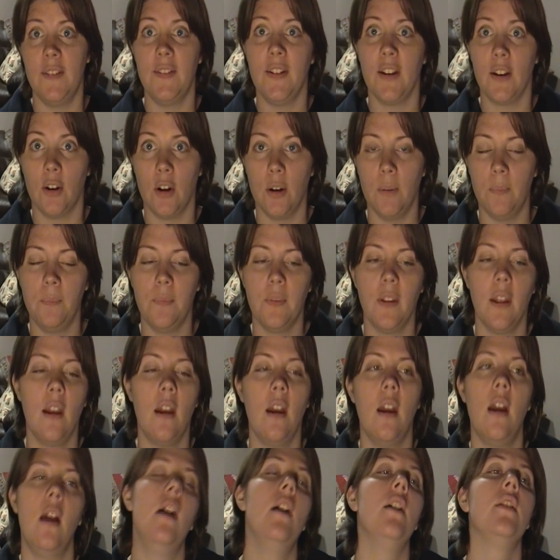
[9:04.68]
our living room.
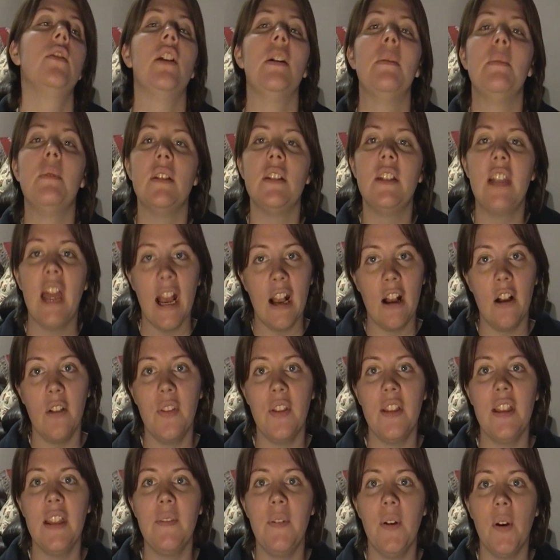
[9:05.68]
So I'm going to
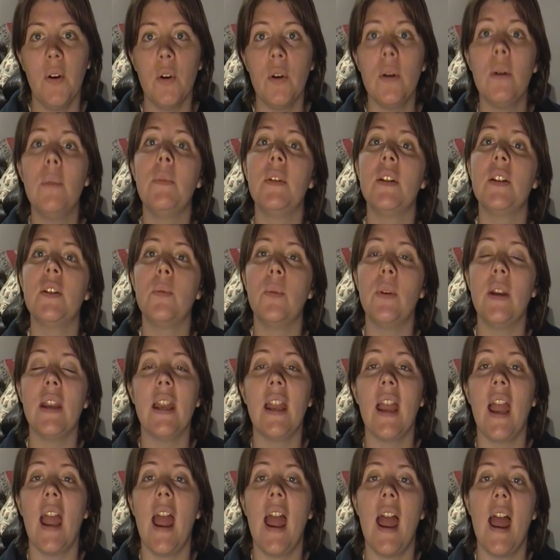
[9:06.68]
tackle the living room this
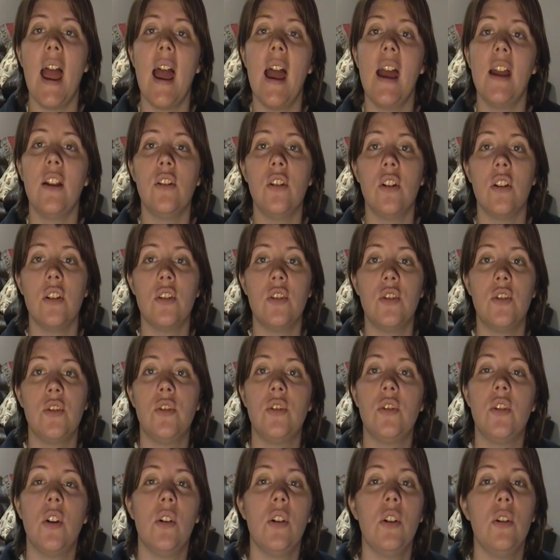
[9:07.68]
week and
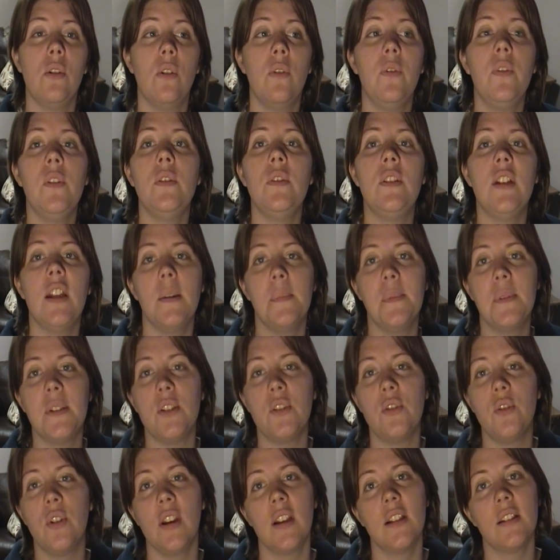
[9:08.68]
show you a few
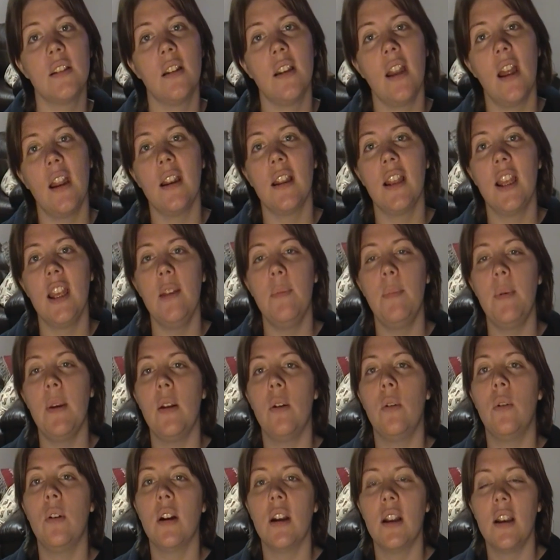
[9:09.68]
tips and tricks on how to keep
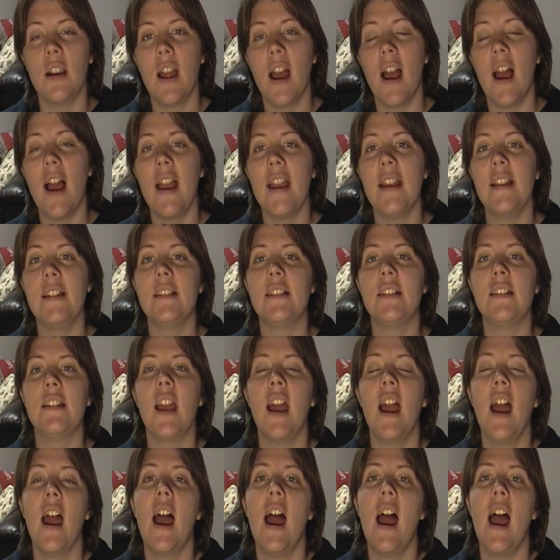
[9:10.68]
it
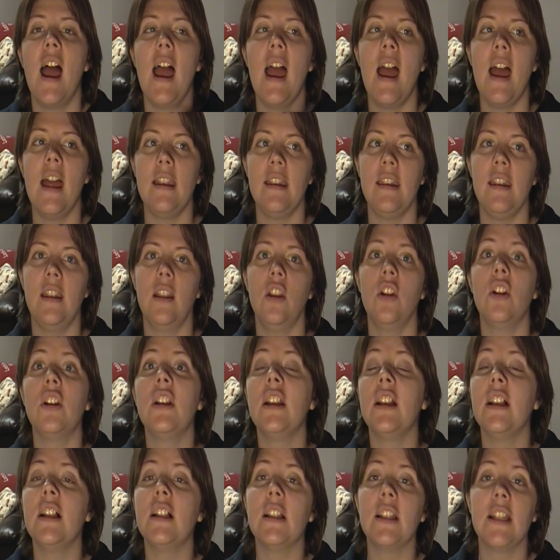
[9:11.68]
organized and
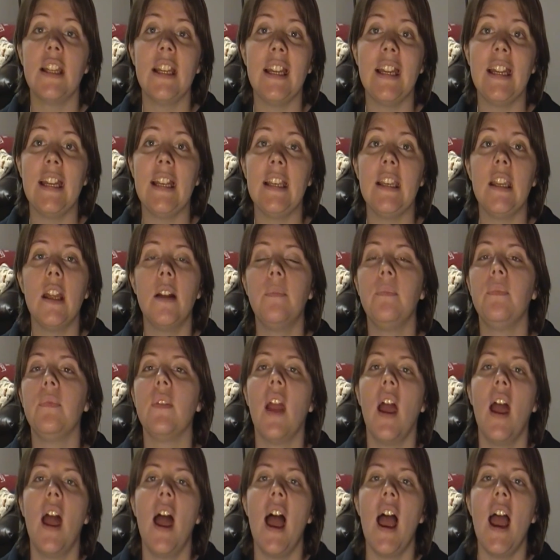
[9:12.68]
looking clean.
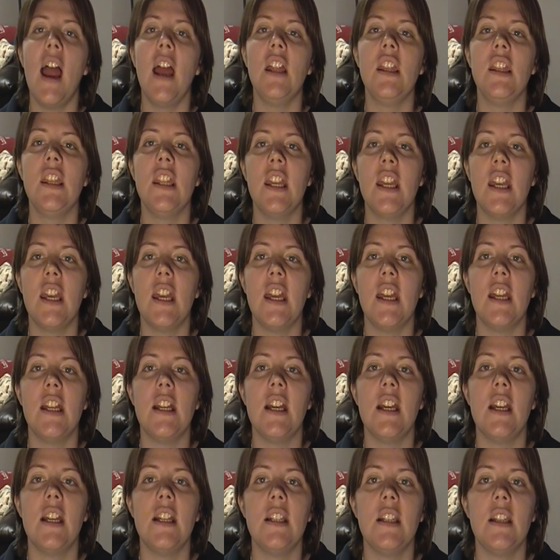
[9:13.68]
And
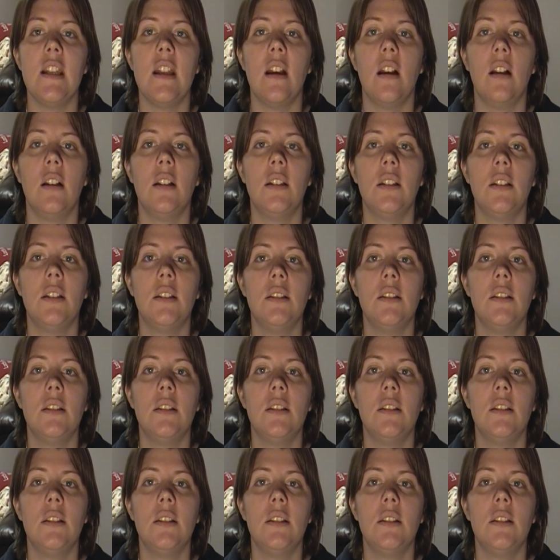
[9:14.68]
then